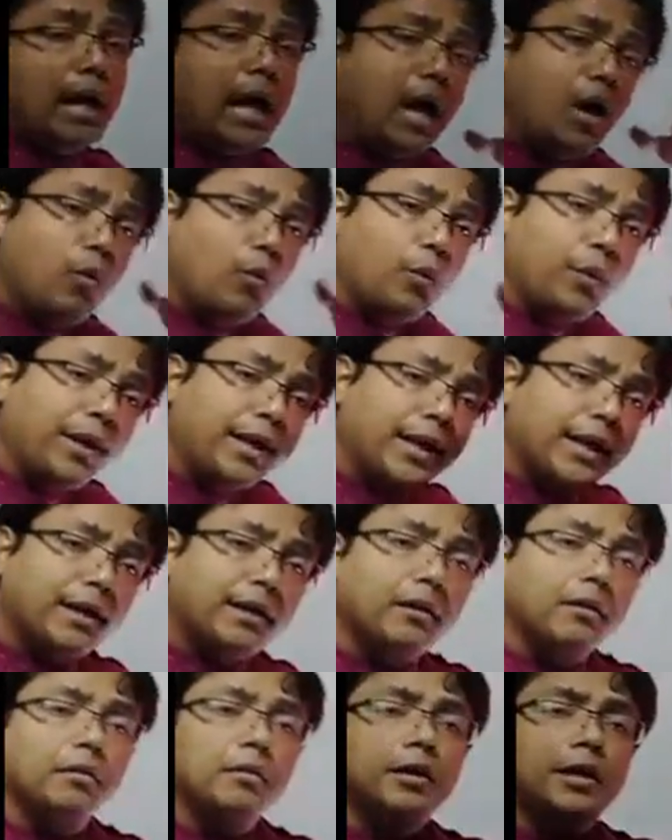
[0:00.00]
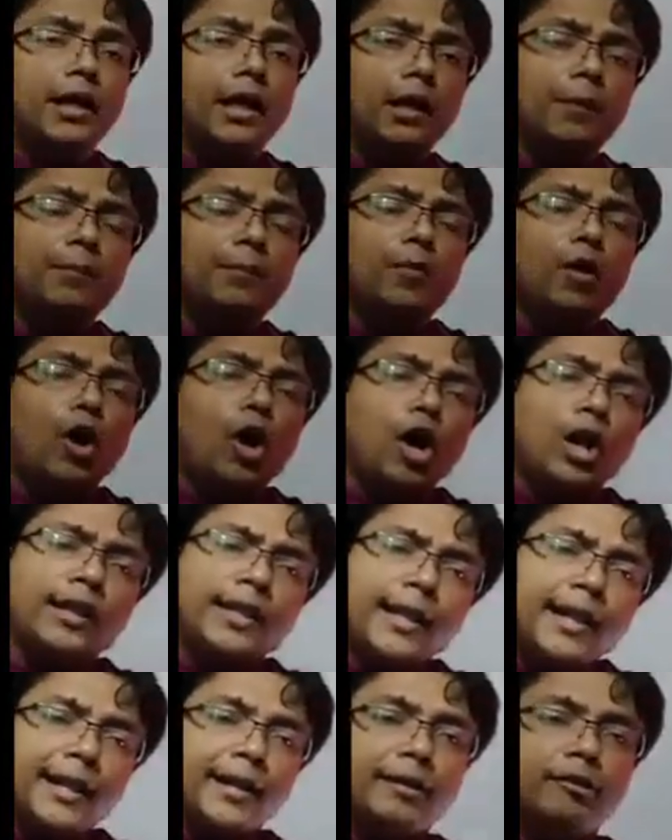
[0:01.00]
Now we can keep
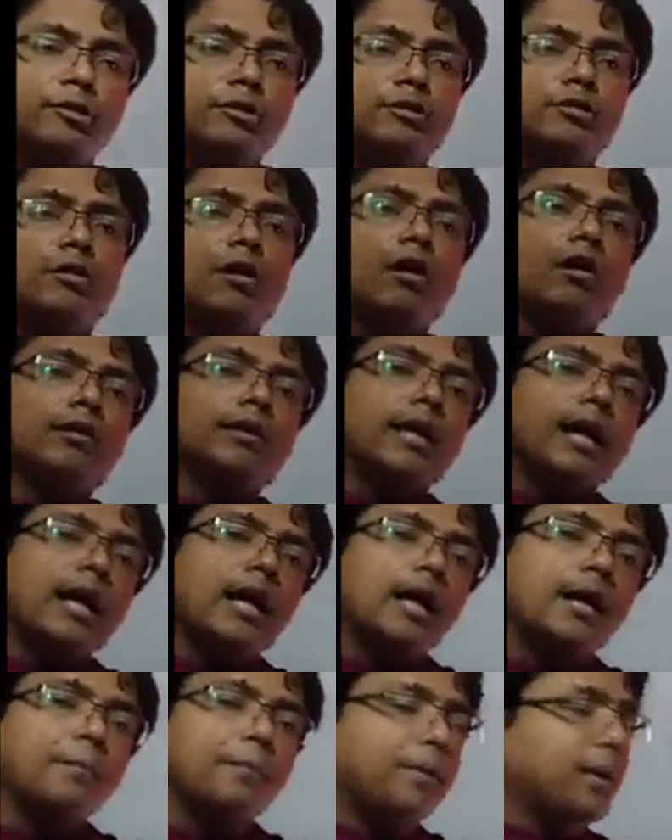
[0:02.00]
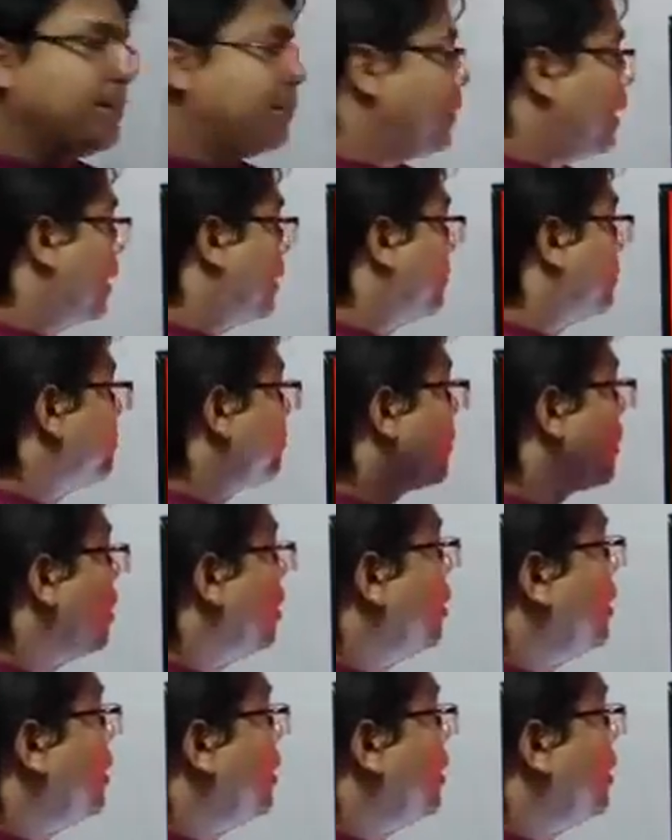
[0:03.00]
all the records on the paper.